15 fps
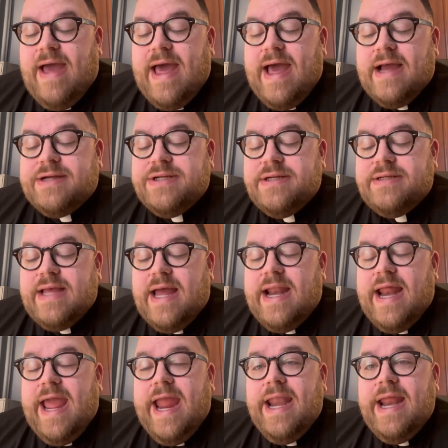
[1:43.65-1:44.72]
ashes
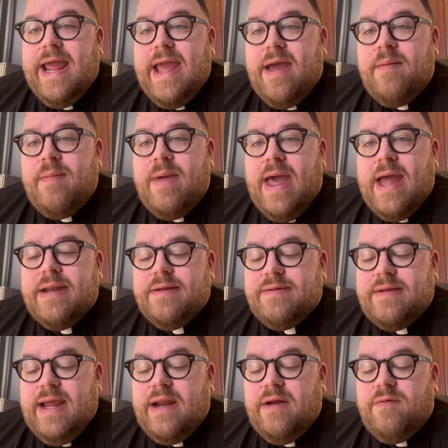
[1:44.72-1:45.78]
at 8 a.m. at
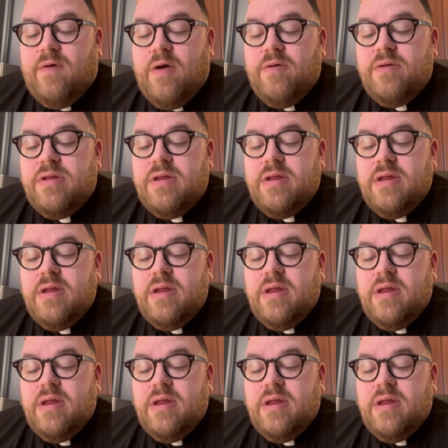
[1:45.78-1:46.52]
St. Rose,